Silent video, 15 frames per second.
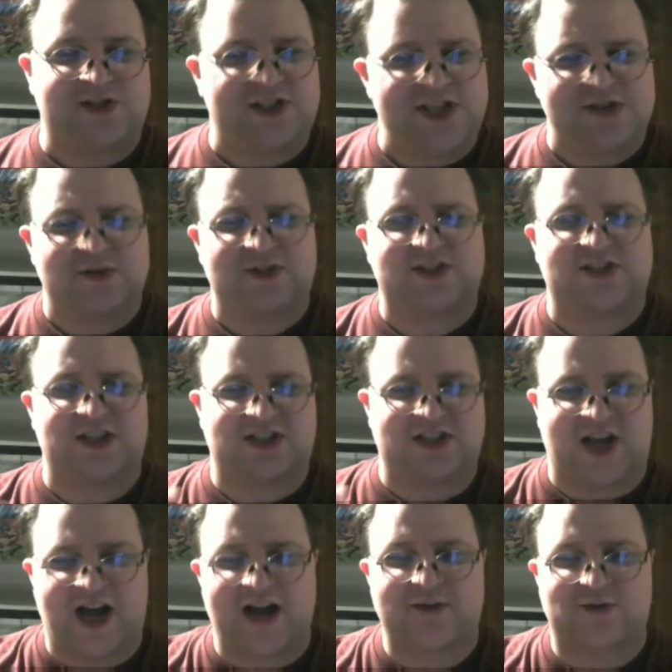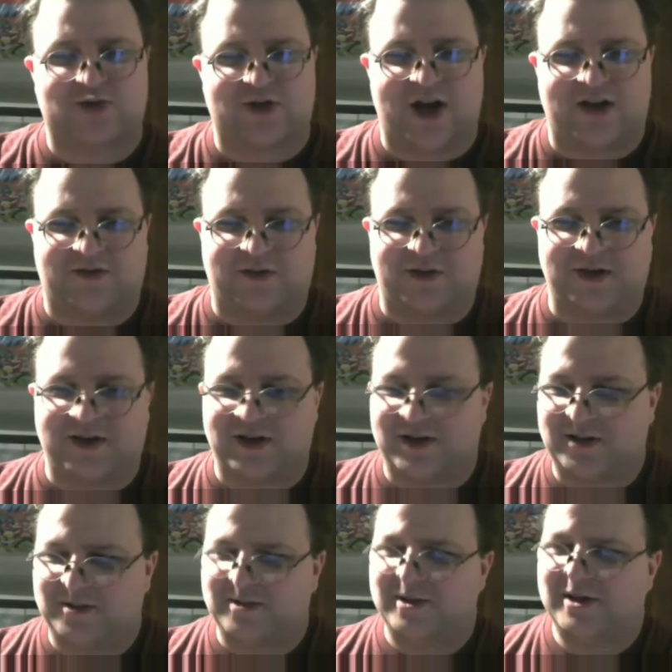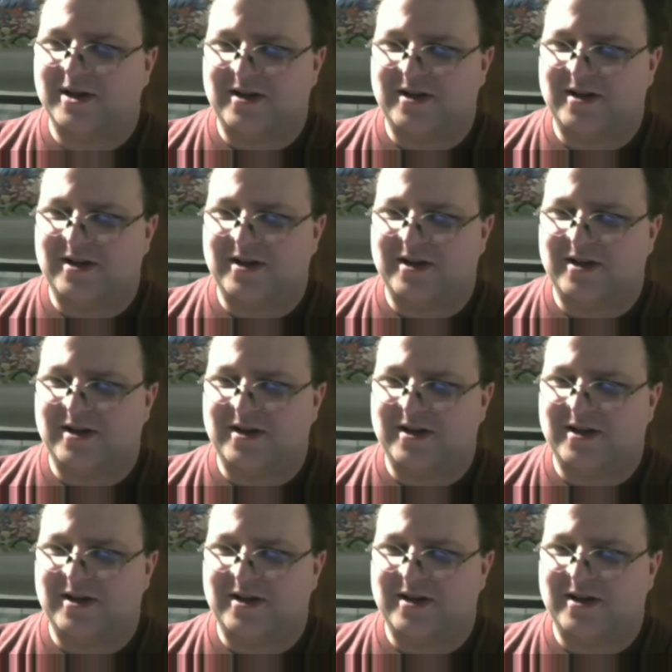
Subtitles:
secrets to time travel, you know?